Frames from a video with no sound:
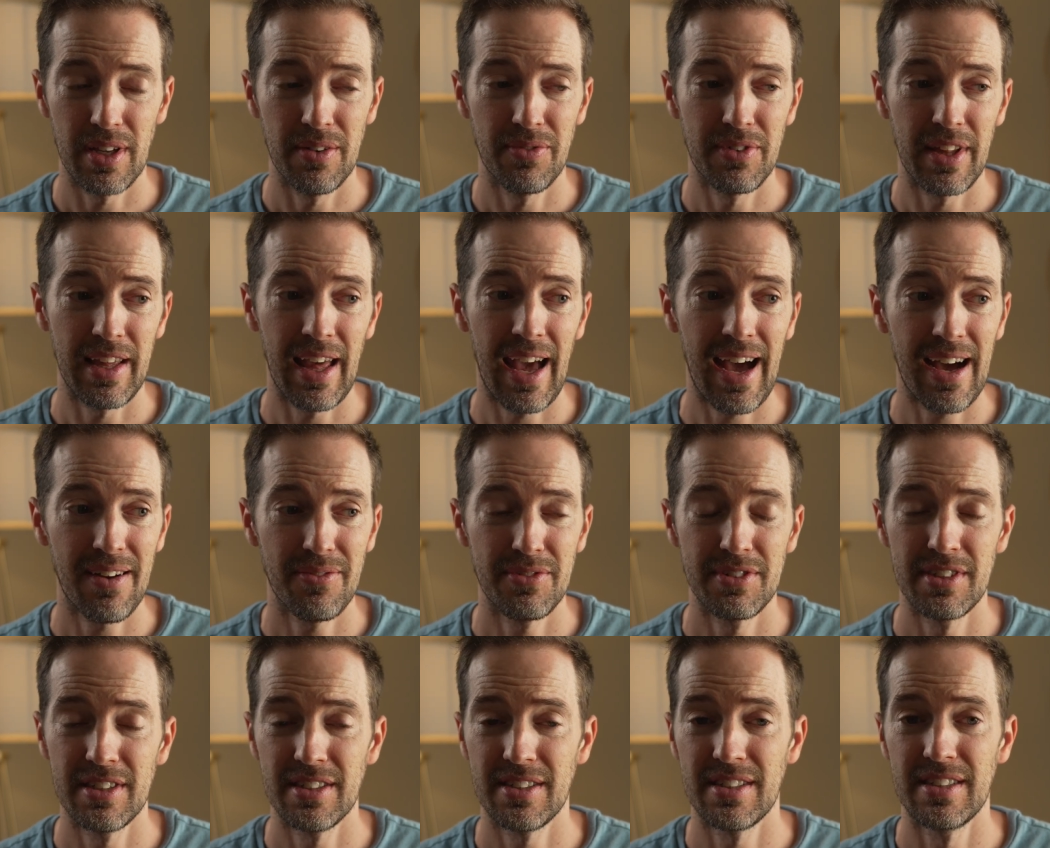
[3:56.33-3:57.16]
If they
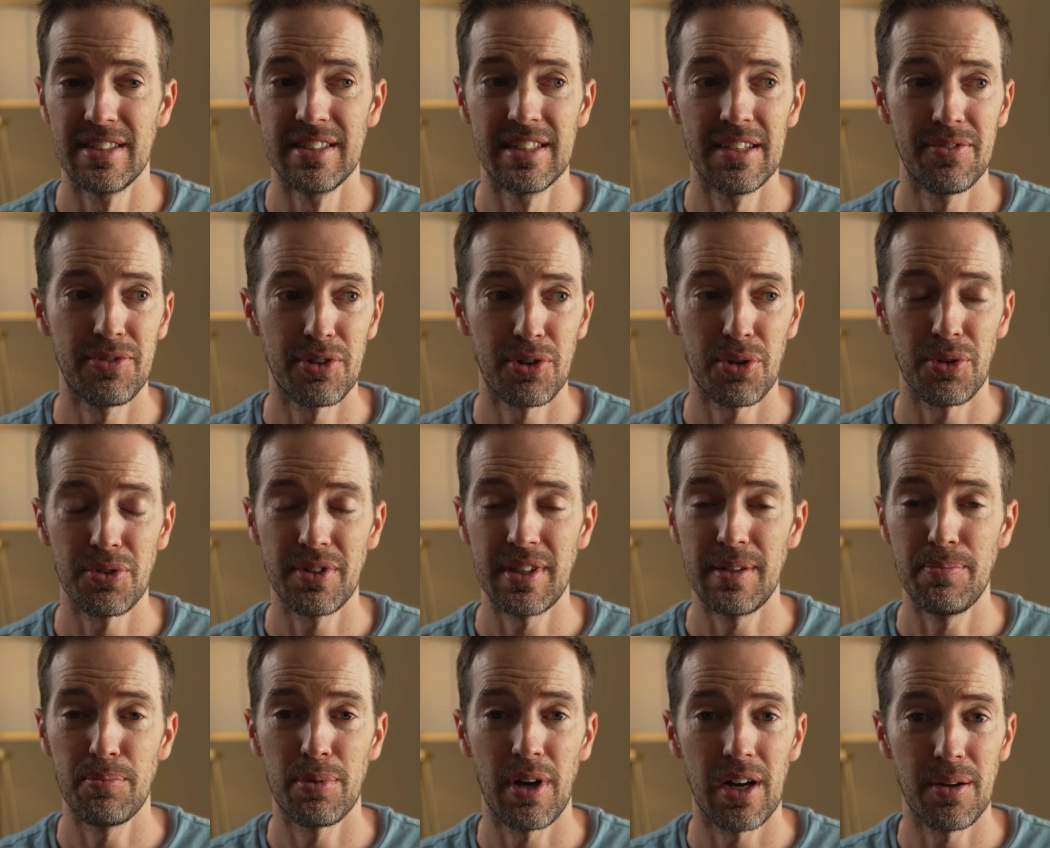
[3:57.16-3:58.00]
have just
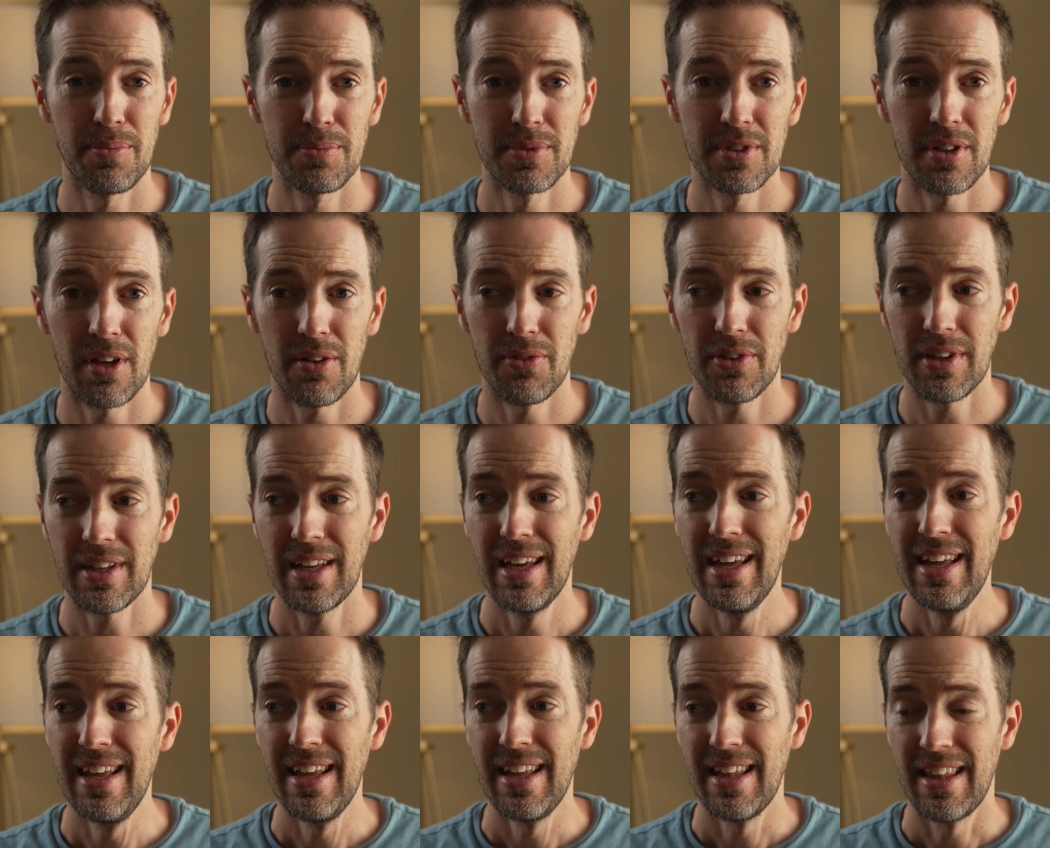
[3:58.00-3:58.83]
difficulty problem solving,
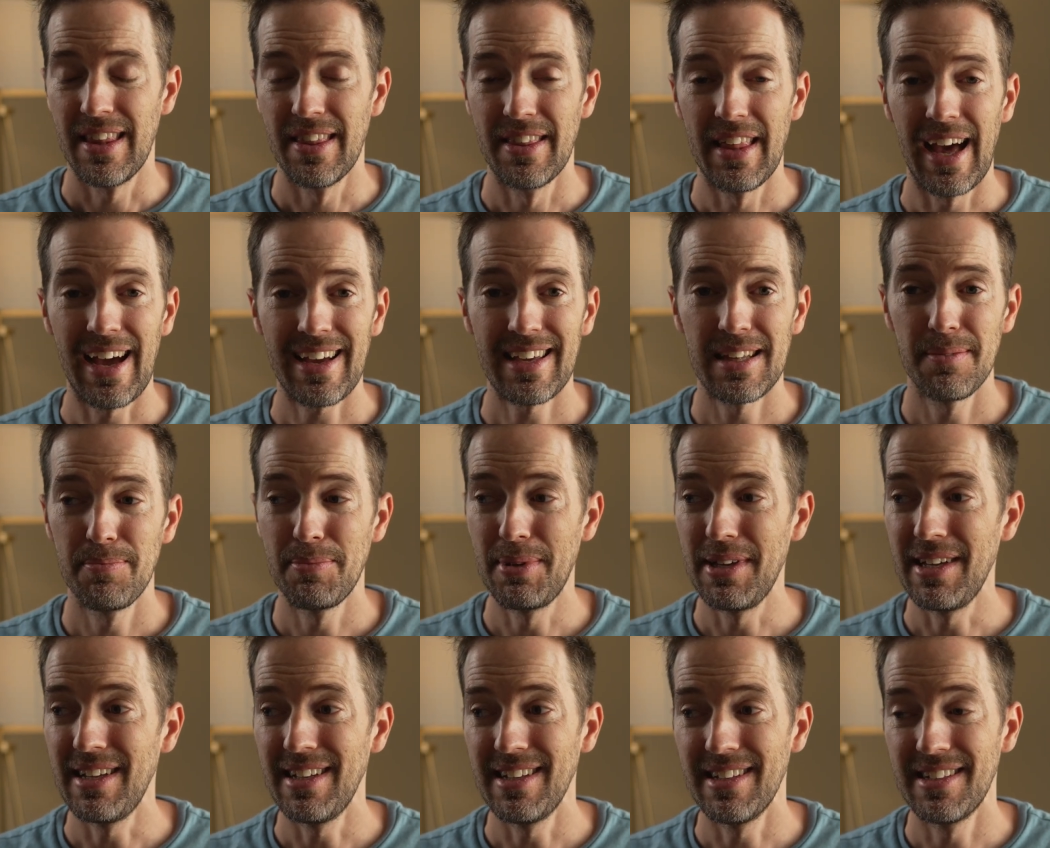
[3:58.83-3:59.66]
that can
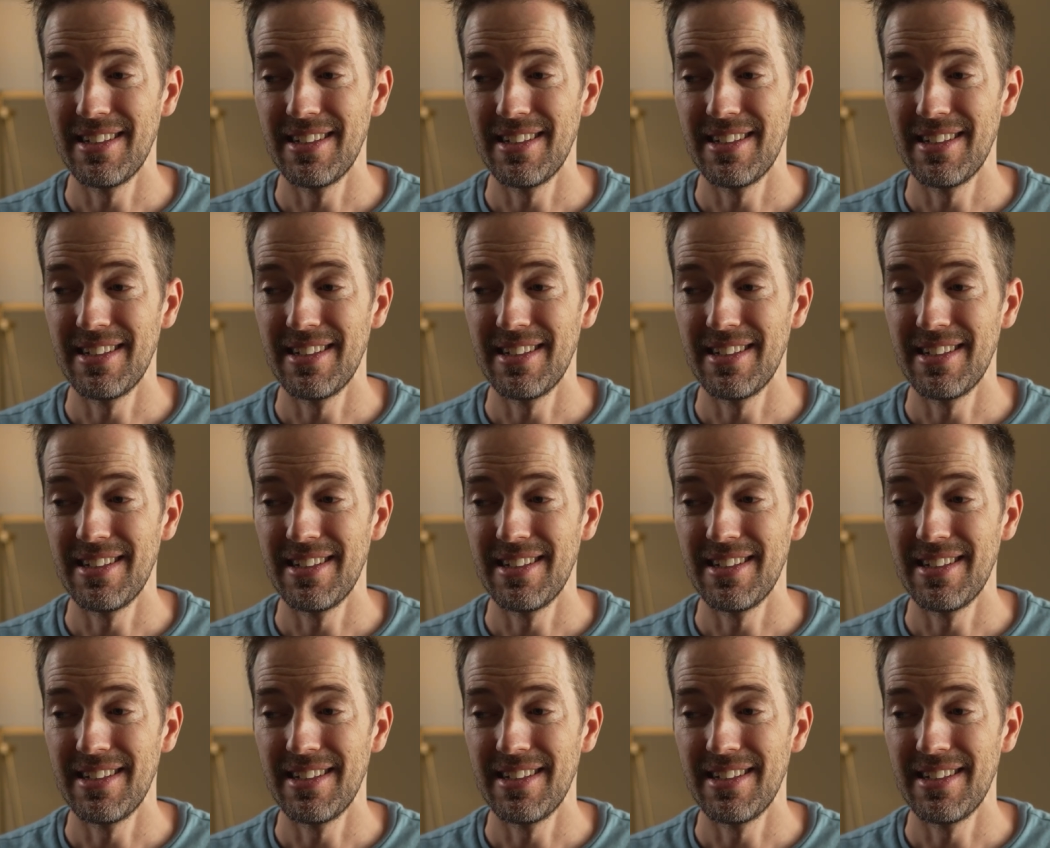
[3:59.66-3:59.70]
be